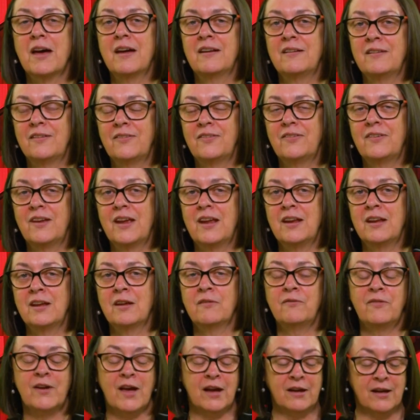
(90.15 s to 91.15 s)
understanding
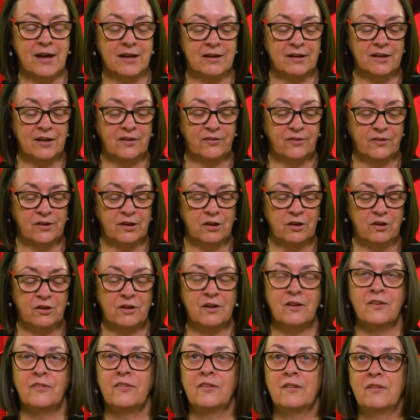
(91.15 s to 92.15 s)
of young adolescent
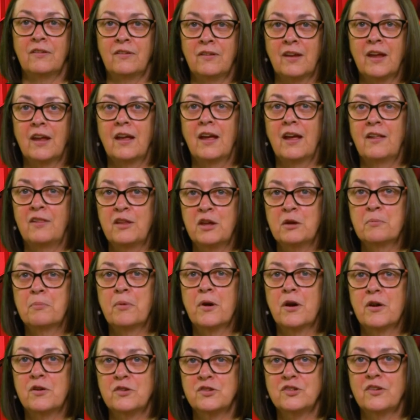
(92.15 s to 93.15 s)
learners and the
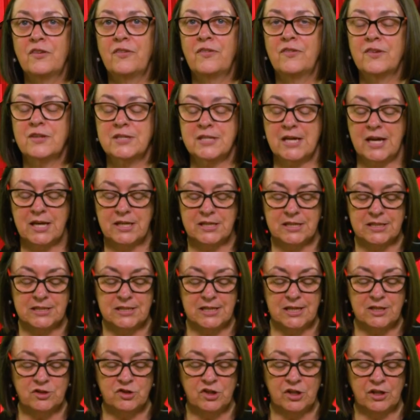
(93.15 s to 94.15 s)
approaches to take to
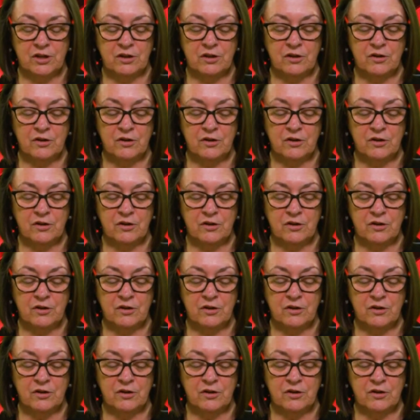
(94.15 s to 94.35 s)
teaching and